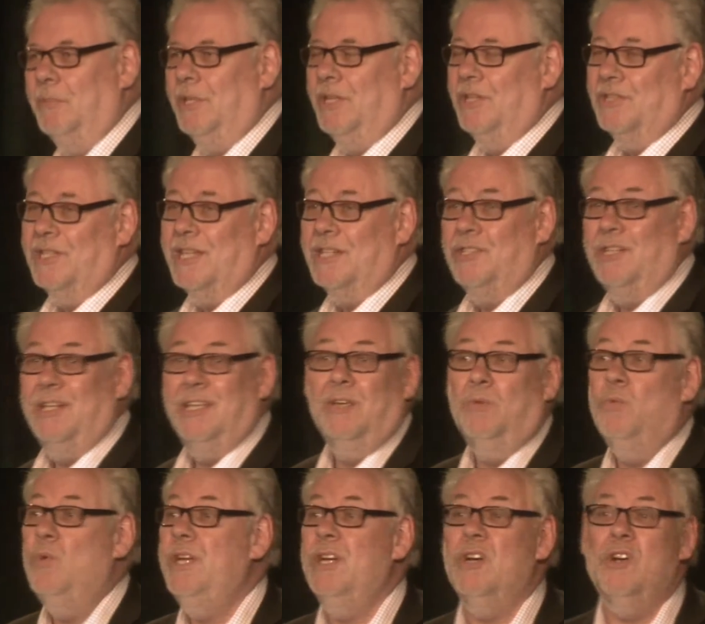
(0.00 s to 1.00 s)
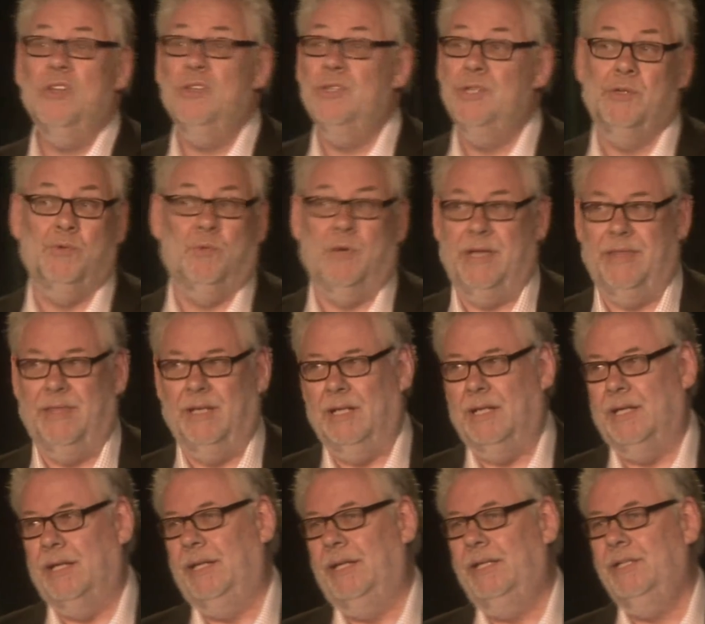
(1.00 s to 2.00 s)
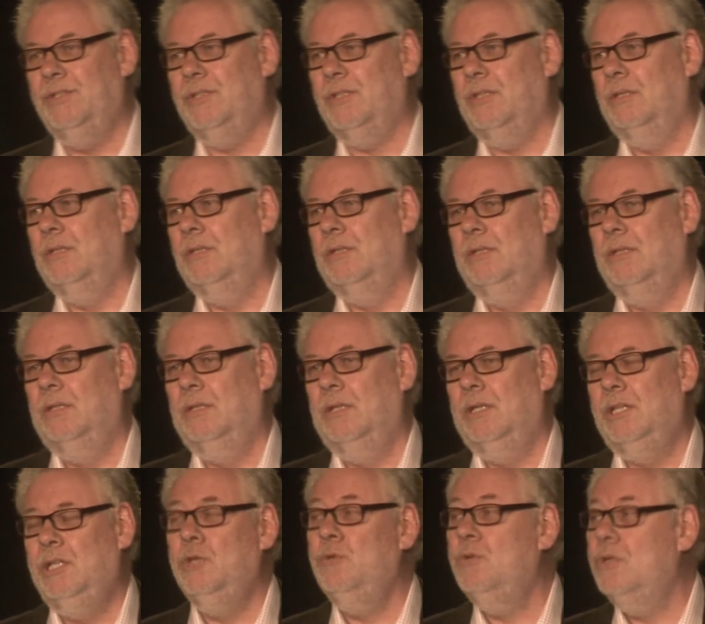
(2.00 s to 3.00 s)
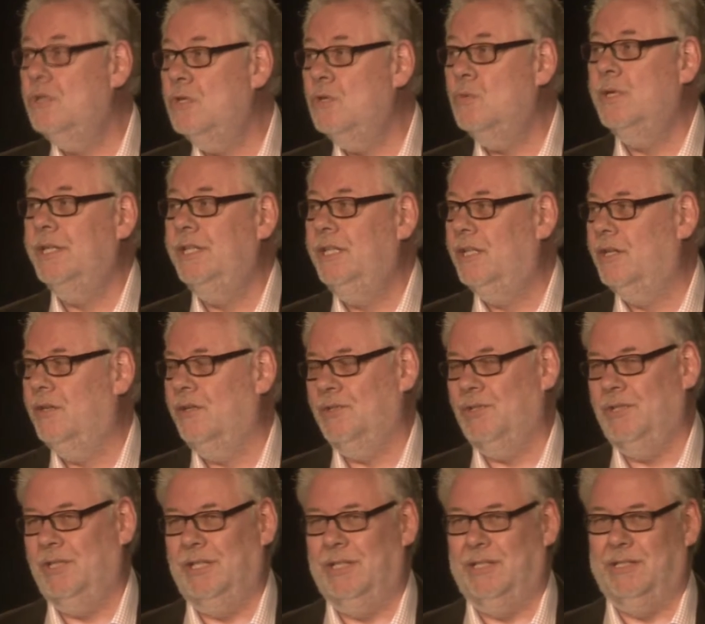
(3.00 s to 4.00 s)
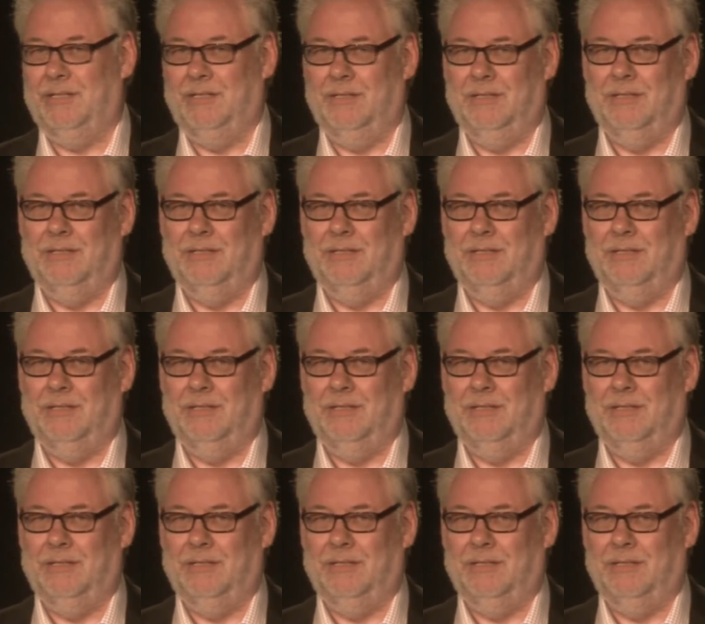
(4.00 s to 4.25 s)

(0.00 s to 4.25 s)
Because actually, we all know where the line is. You know when you're crossing it.